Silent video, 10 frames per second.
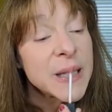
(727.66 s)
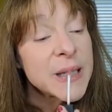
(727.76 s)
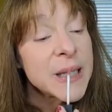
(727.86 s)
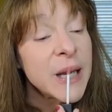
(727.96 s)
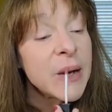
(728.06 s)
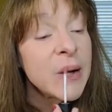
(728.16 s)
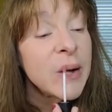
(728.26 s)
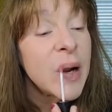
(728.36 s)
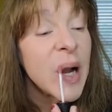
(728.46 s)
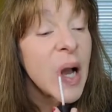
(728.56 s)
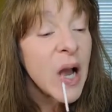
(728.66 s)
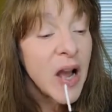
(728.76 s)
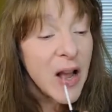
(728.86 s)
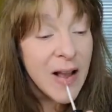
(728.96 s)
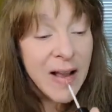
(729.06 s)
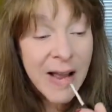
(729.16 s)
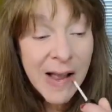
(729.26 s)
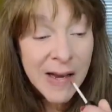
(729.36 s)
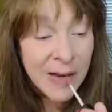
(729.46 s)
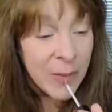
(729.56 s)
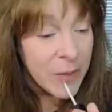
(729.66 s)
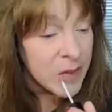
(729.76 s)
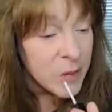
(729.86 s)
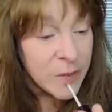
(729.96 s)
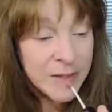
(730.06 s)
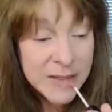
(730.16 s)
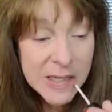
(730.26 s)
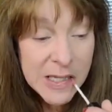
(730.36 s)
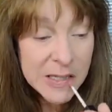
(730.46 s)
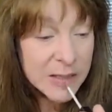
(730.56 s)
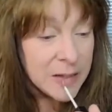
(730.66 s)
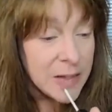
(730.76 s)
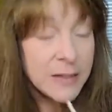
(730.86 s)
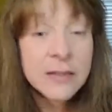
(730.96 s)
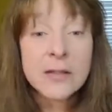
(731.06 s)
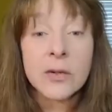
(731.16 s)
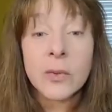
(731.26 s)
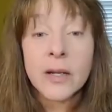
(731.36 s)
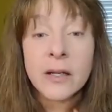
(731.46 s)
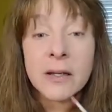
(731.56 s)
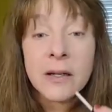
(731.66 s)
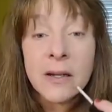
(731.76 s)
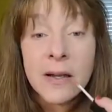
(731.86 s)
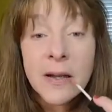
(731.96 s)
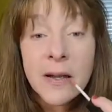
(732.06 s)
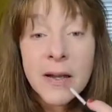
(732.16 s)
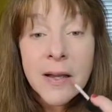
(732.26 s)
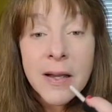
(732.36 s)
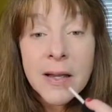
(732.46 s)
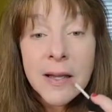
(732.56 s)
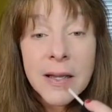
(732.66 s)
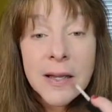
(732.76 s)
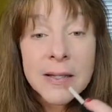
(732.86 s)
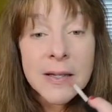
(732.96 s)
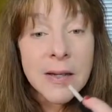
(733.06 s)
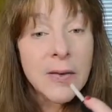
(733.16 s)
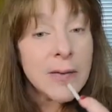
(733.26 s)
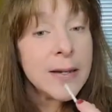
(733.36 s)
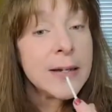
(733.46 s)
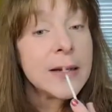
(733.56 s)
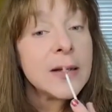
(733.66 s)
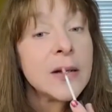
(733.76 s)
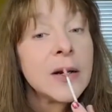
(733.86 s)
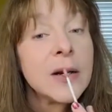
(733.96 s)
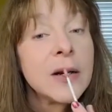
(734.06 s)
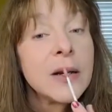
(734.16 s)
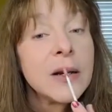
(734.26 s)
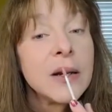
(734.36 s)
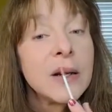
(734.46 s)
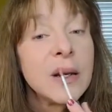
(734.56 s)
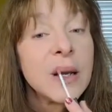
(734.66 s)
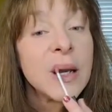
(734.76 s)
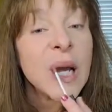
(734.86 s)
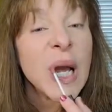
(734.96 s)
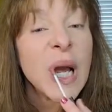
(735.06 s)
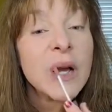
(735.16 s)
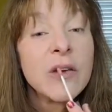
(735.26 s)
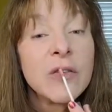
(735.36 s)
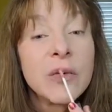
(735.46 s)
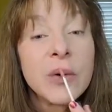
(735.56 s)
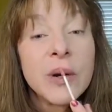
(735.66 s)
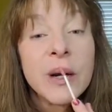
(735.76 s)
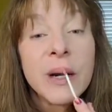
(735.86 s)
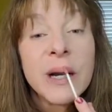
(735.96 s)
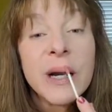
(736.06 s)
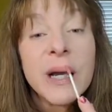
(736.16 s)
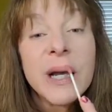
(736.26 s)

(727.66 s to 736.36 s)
So I don't want to waste this. It's still quite good. It's a great color for